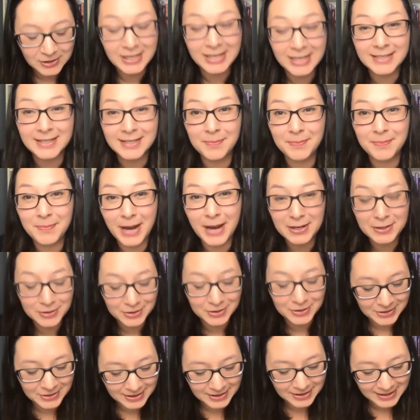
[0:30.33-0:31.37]
He has a
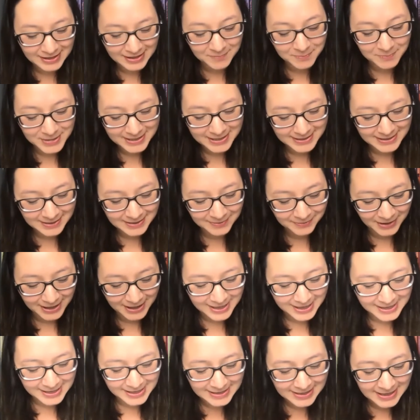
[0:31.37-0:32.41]
bachelor's in business
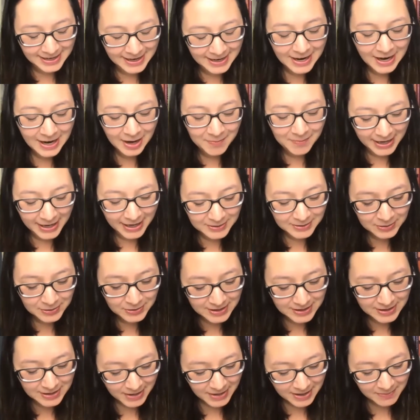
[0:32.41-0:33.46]
finance, a master's
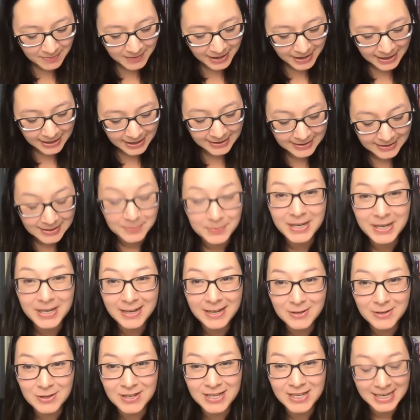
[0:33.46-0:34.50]
in mathematics, a
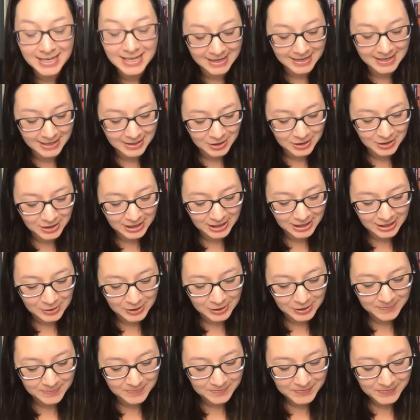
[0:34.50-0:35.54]
PhD in
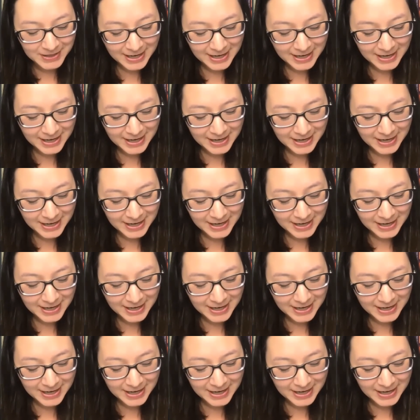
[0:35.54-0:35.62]
education.